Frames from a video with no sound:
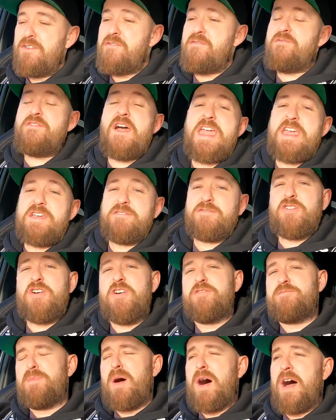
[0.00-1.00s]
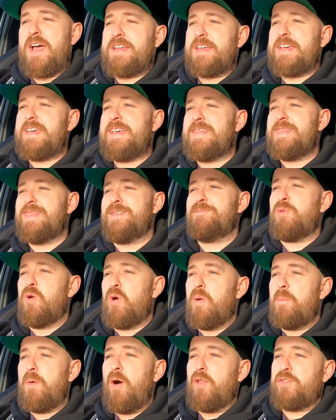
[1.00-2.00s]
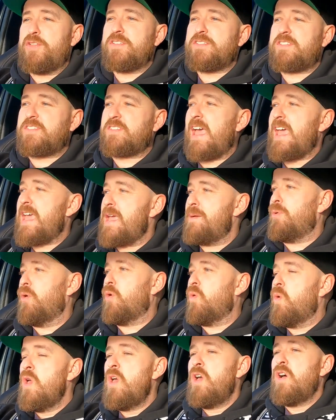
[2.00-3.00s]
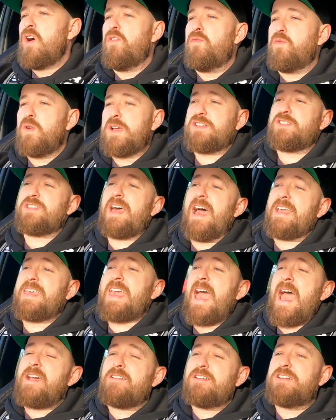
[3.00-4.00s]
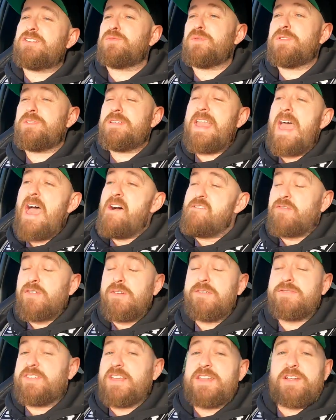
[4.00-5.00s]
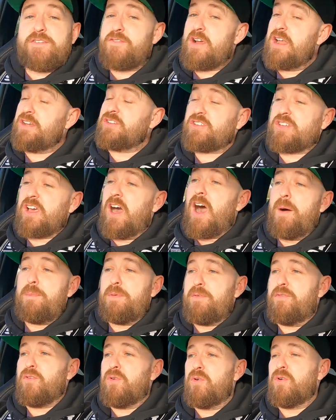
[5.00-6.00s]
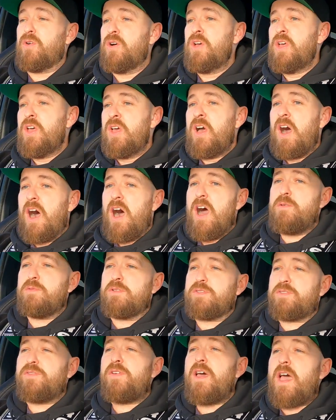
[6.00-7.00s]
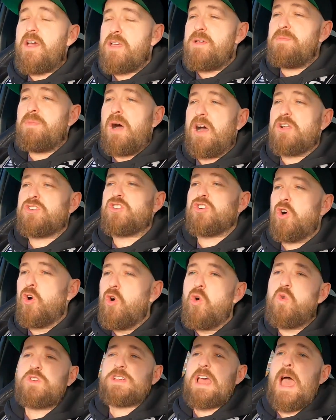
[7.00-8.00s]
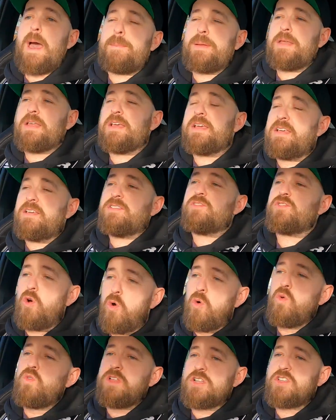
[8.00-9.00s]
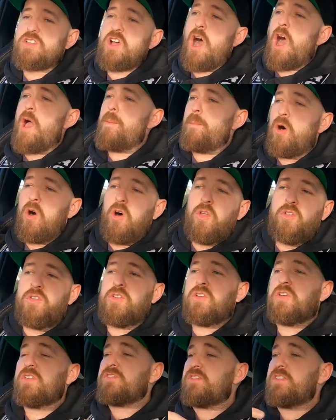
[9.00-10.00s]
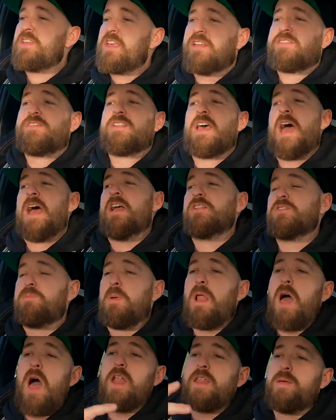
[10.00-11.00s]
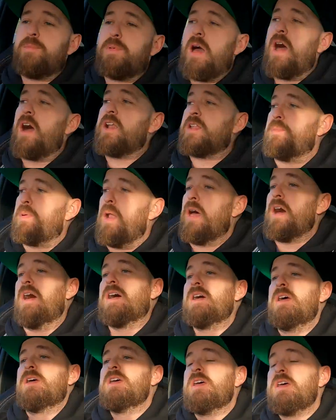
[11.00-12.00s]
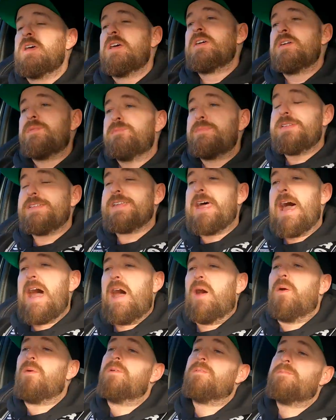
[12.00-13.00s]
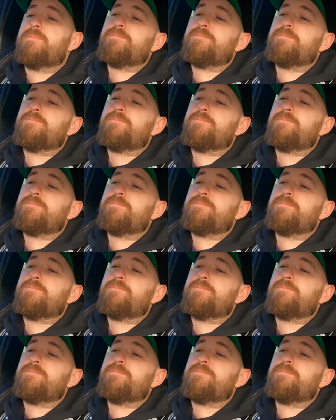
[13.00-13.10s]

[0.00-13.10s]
favourite of mine in the more modern stable, of which that garage would never have seen a French car before. I was very much all Japanese all the time, Hondas, Nissans, blah-de-blah-de-blah. Now,